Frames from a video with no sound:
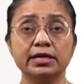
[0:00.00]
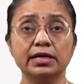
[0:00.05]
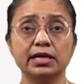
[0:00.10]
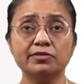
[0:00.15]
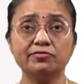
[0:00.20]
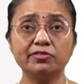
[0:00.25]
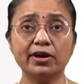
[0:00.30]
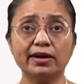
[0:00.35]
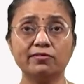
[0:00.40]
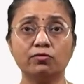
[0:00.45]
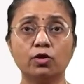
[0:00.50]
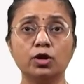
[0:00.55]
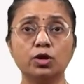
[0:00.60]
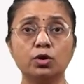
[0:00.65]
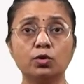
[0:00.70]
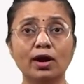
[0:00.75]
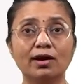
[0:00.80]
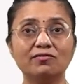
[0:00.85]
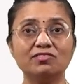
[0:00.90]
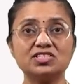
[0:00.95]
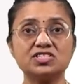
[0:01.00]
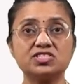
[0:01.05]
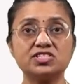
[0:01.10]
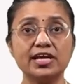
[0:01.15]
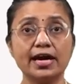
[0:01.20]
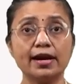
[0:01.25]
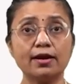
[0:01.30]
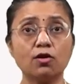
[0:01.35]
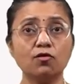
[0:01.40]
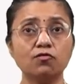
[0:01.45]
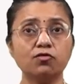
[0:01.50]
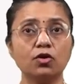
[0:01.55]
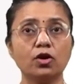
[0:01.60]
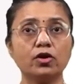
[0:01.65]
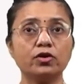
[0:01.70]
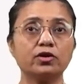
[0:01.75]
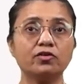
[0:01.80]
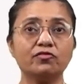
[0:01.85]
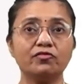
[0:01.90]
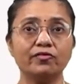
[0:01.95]
If I want to have a stack of
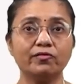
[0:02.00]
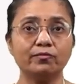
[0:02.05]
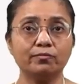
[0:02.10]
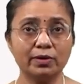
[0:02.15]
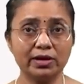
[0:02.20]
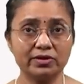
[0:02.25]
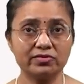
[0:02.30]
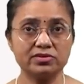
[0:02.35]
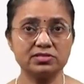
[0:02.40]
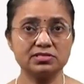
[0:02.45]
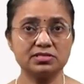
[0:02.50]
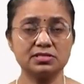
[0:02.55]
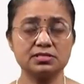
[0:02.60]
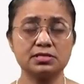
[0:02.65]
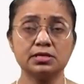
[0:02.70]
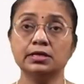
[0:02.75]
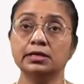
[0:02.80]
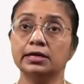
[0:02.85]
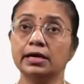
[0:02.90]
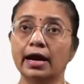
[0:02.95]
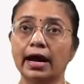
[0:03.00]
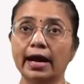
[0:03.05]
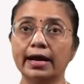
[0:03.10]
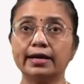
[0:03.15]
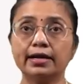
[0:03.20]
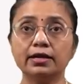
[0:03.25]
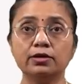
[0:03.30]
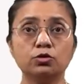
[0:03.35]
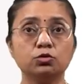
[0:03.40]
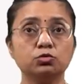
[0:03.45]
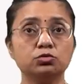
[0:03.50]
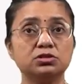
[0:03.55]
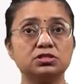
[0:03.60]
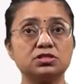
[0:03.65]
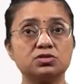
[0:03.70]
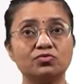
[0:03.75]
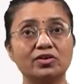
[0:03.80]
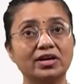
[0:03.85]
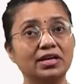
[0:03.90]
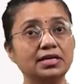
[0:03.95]
lot of matrices, I can do
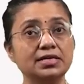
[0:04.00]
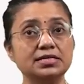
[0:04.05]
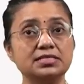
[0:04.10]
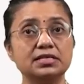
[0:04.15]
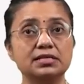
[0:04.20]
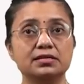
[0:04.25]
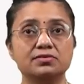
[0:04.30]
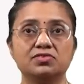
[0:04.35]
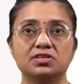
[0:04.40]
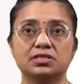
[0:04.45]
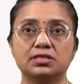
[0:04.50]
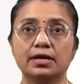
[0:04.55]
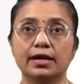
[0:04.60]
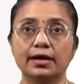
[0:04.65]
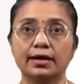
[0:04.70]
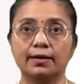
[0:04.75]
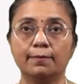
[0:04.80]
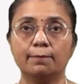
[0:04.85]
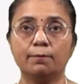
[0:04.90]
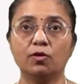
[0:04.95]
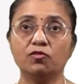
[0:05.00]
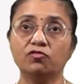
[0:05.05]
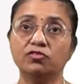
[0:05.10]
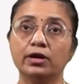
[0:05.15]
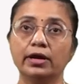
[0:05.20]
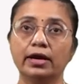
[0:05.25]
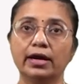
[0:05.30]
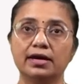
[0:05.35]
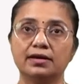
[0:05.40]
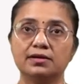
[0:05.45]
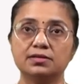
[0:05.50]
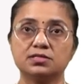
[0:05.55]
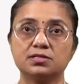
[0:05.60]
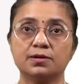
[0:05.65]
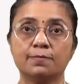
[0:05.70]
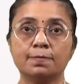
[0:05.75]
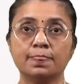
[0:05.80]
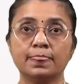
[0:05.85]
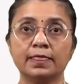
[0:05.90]
this very easily with the help of arrays.